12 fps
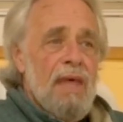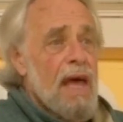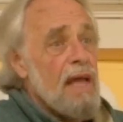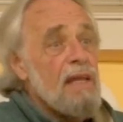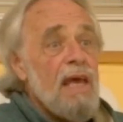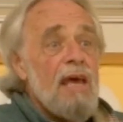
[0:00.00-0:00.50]

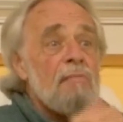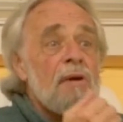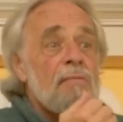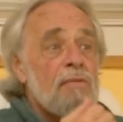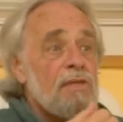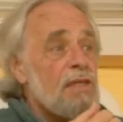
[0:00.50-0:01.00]
and came
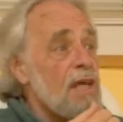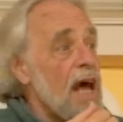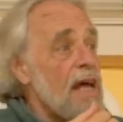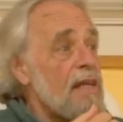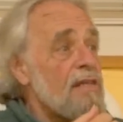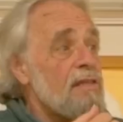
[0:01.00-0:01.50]
up with
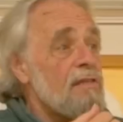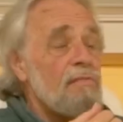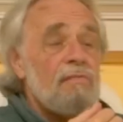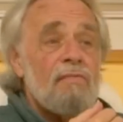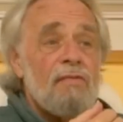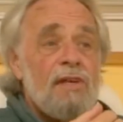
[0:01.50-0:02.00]
science,
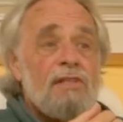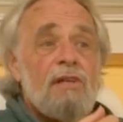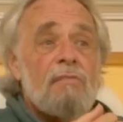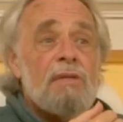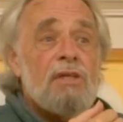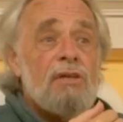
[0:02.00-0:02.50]

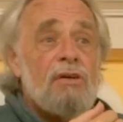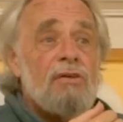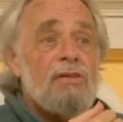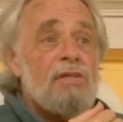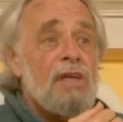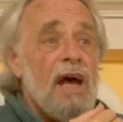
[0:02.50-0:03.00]
physical
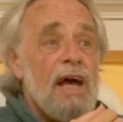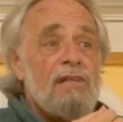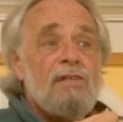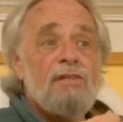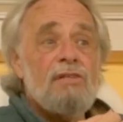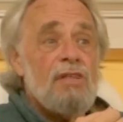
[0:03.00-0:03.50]
material
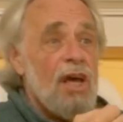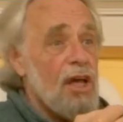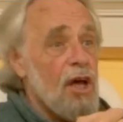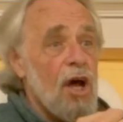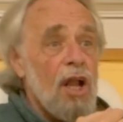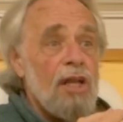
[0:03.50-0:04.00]
science,
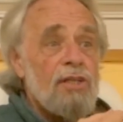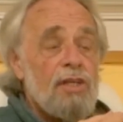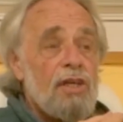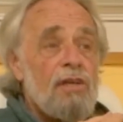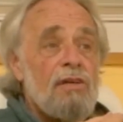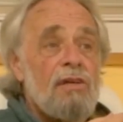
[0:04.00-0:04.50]

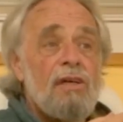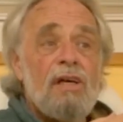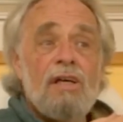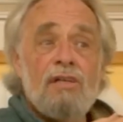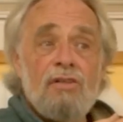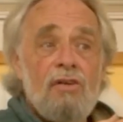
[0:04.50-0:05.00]
psychology,
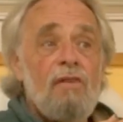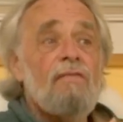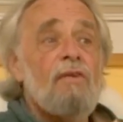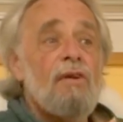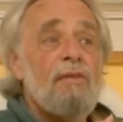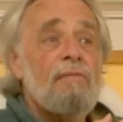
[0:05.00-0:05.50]
and so
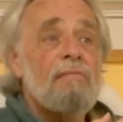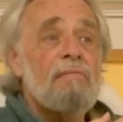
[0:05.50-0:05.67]
forth.